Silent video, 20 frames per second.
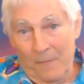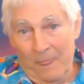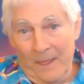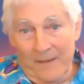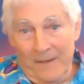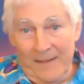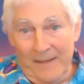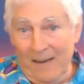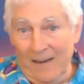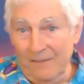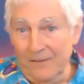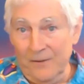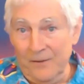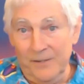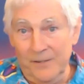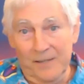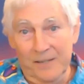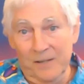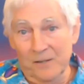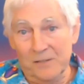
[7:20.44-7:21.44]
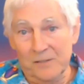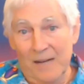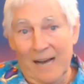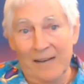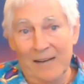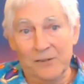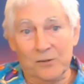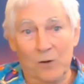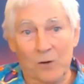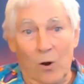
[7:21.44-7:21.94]
Now for years
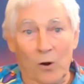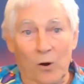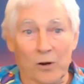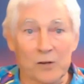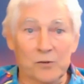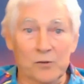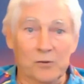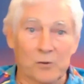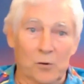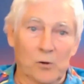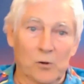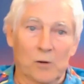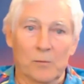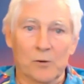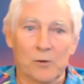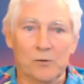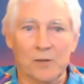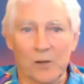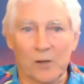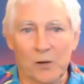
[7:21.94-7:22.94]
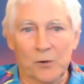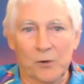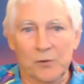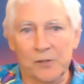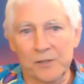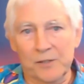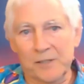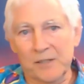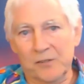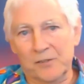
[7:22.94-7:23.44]
I sought a suitable
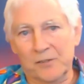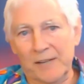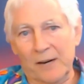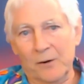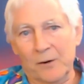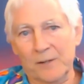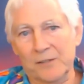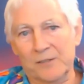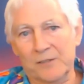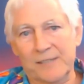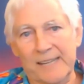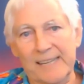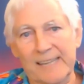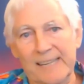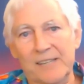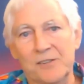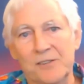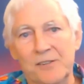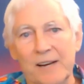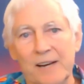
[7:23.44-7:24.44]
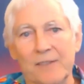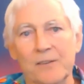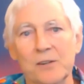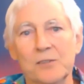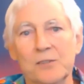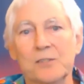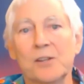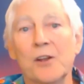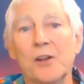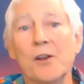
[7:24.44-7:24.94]
solution to Sarah's silly
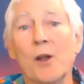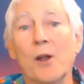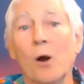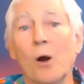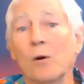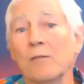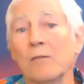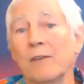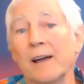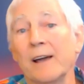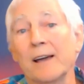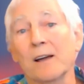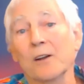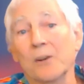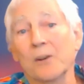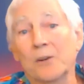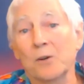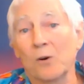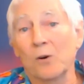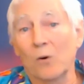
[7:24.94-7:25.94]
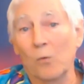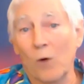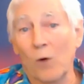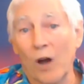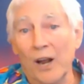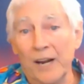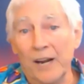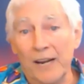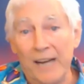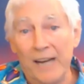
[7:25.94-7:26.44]
shivers to no avail until
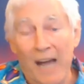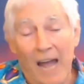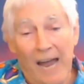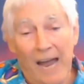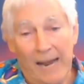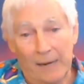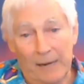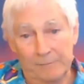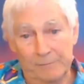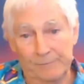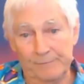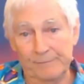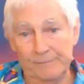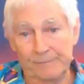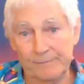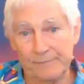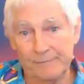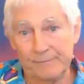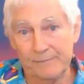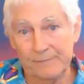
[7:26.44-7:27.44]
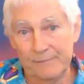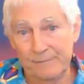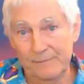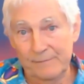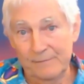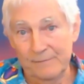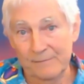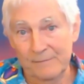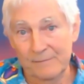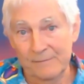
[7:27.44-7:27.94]
one day,
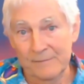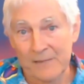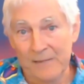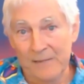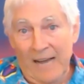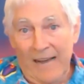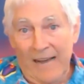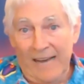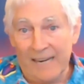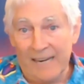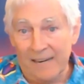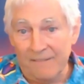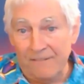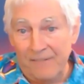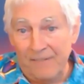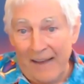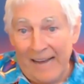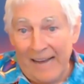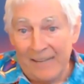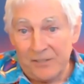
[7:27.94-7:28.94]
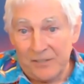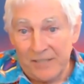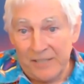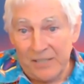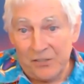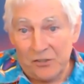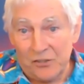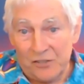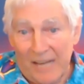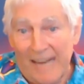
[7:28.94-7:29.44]
at a fancy
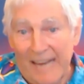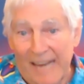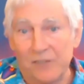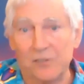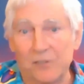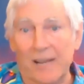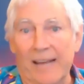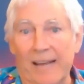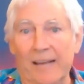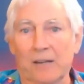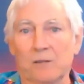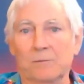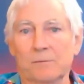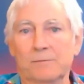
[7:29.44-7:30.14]
estate sale,